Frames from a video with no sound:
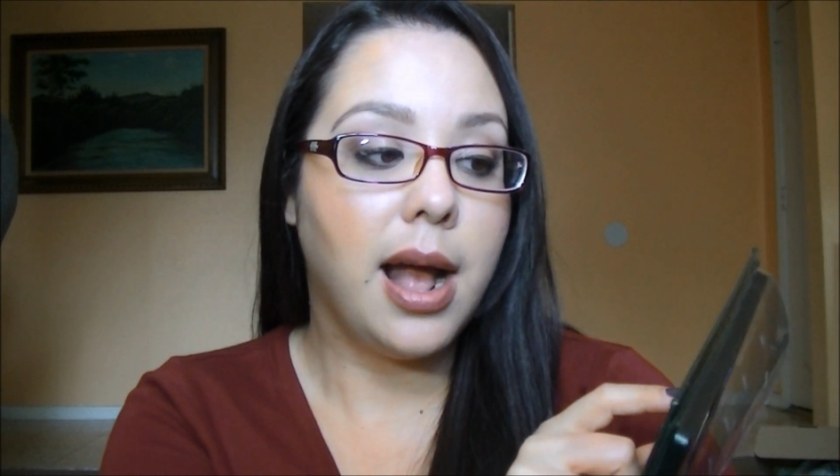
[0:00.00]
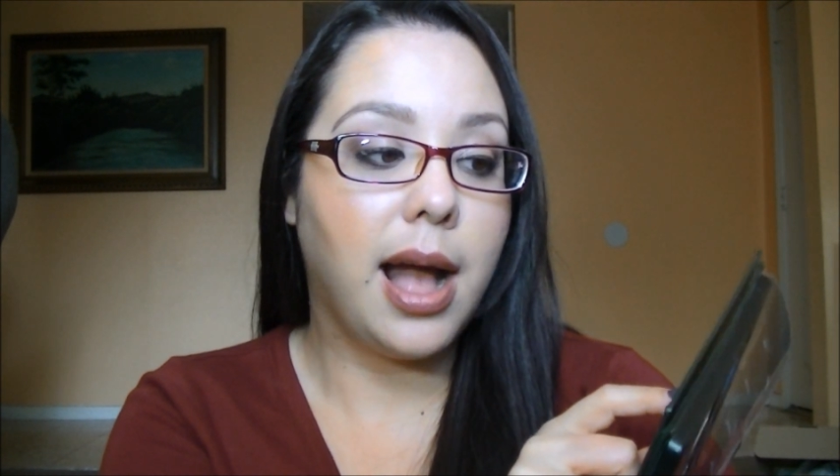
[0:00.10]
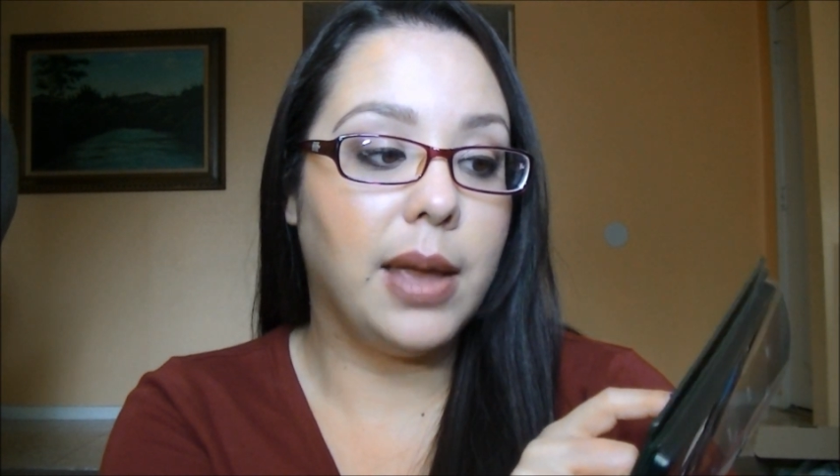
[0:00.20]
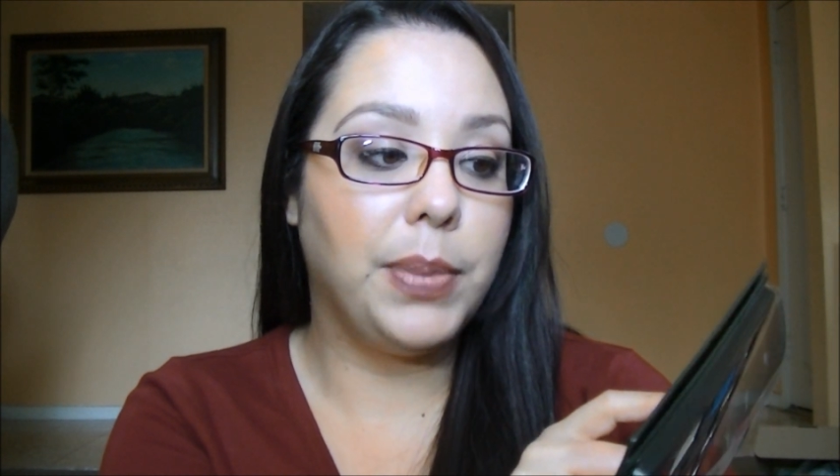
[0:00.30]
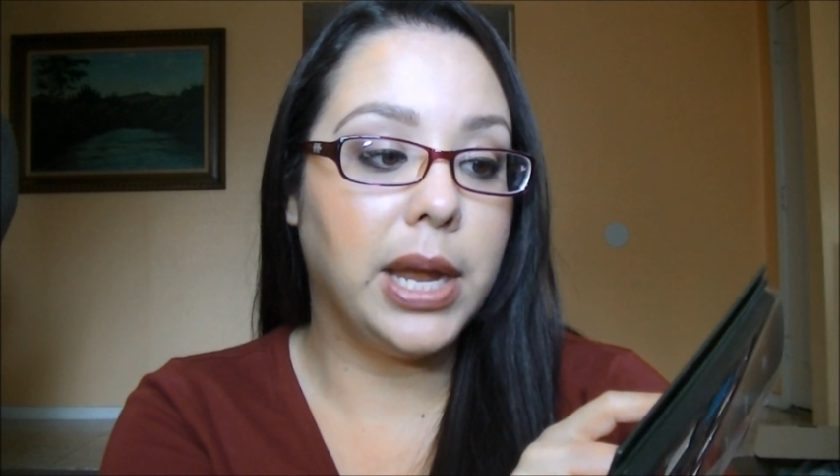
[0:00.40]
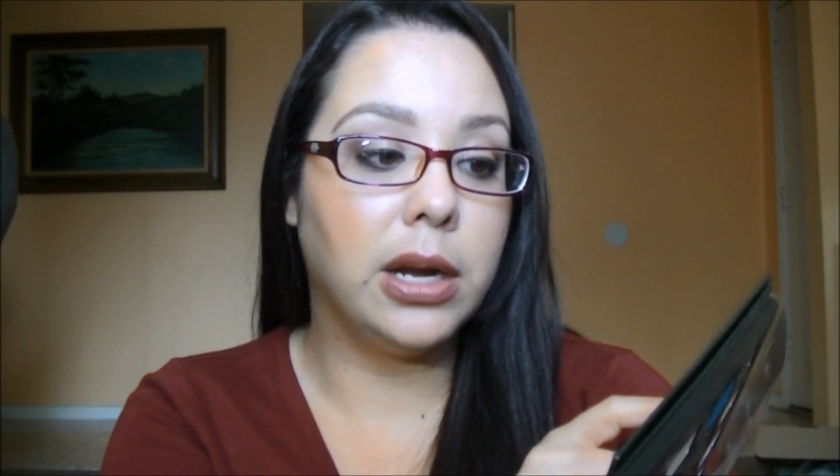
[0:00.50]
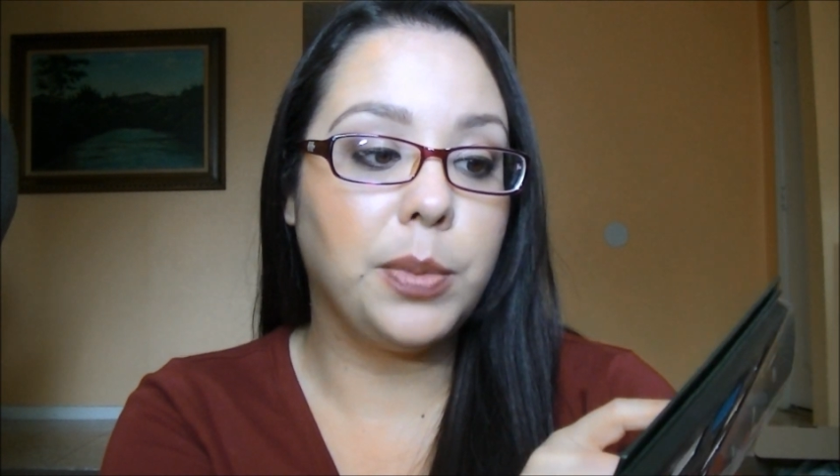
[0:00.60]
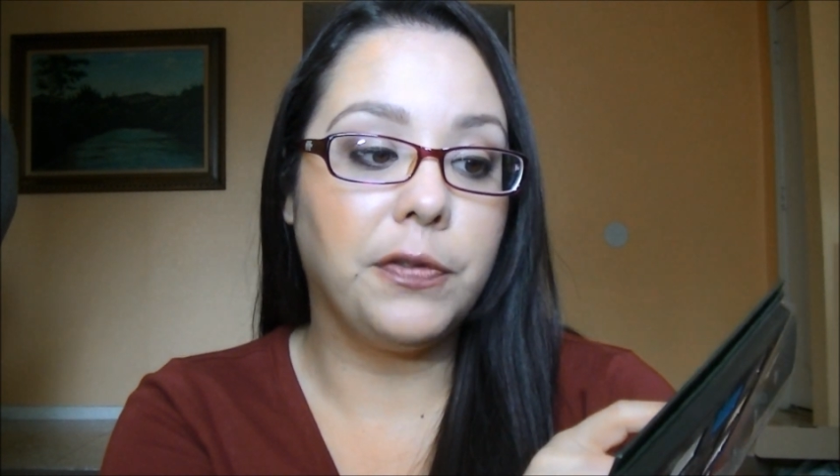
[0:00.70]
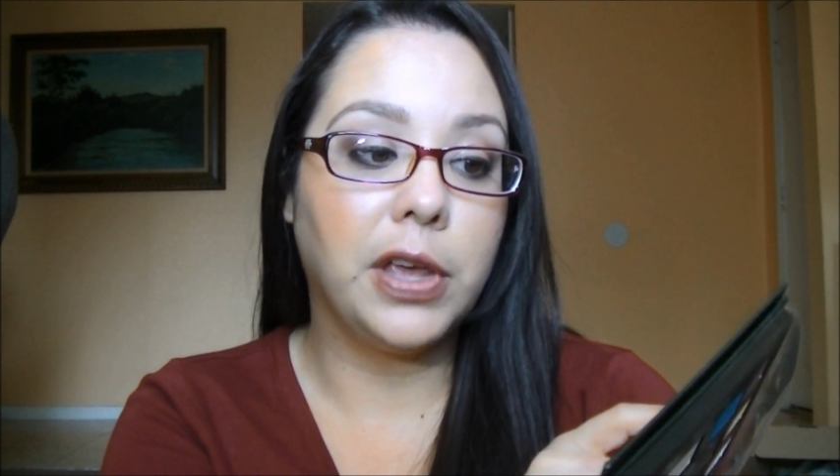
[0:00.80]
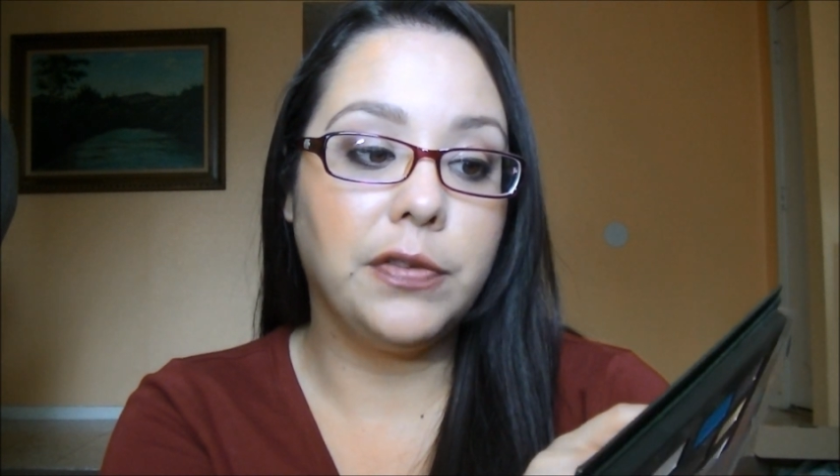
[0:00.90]
I paired
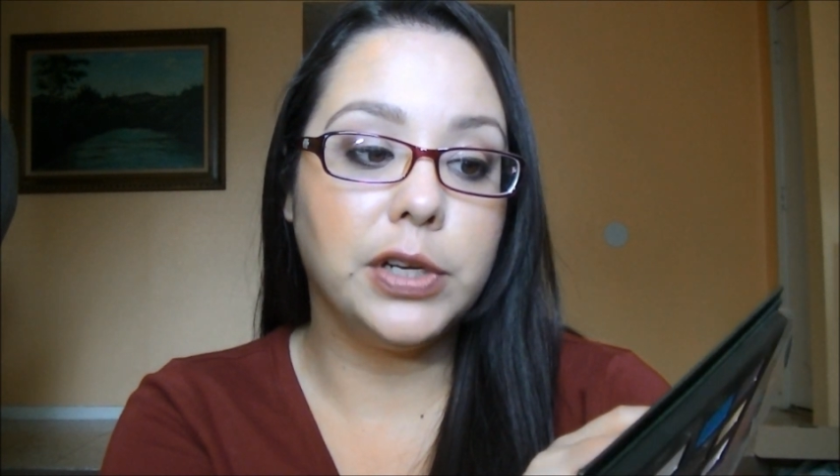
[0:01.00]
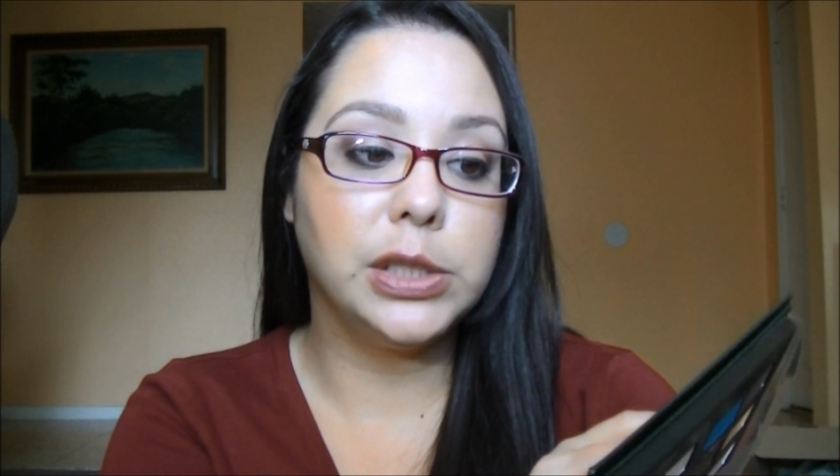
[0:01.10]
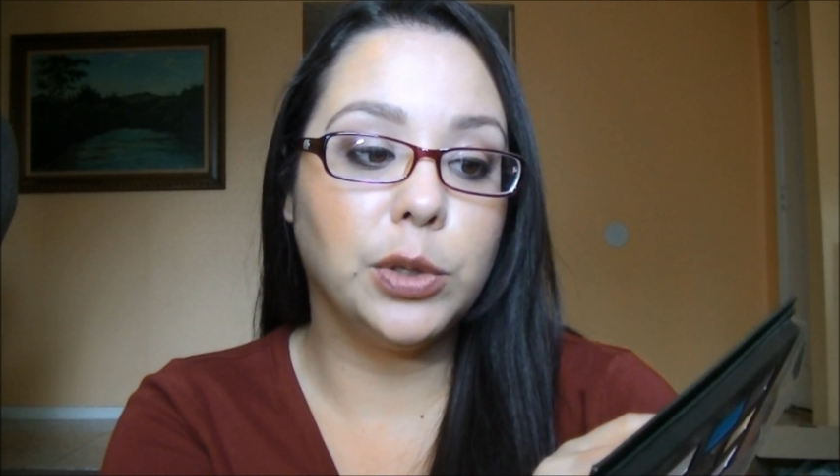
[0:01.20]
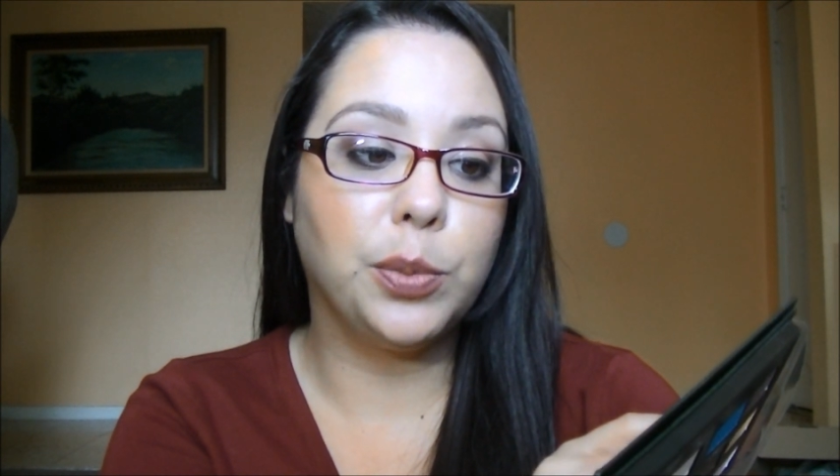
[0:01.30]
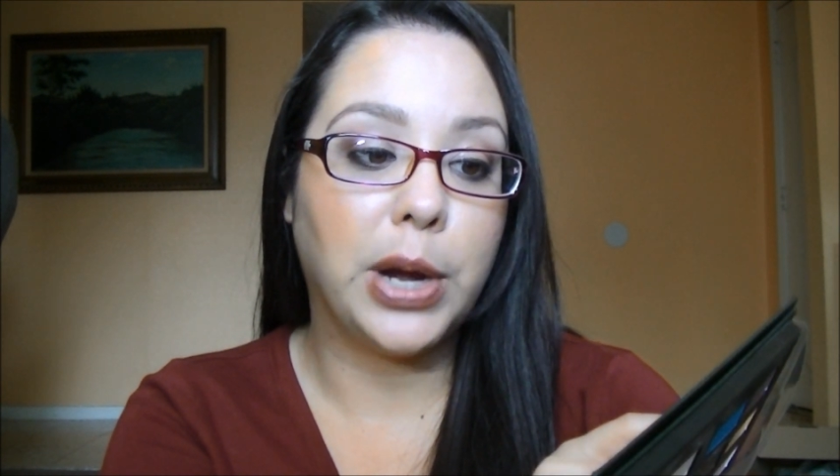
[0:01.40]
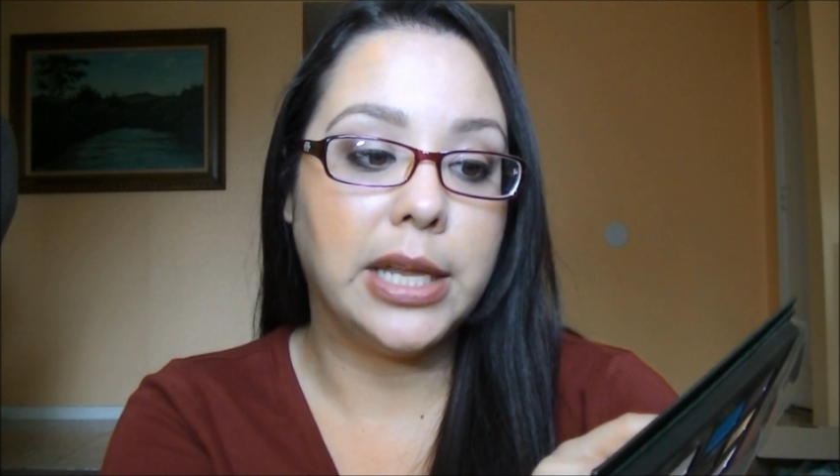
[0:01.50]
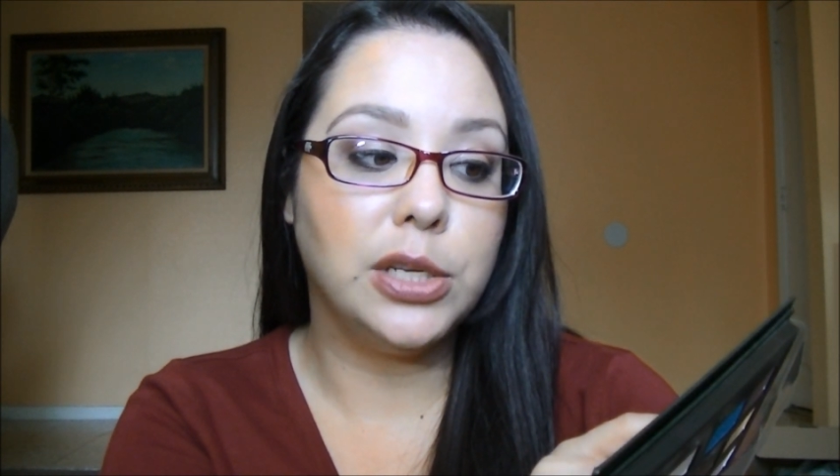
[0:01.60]
my favorites with brand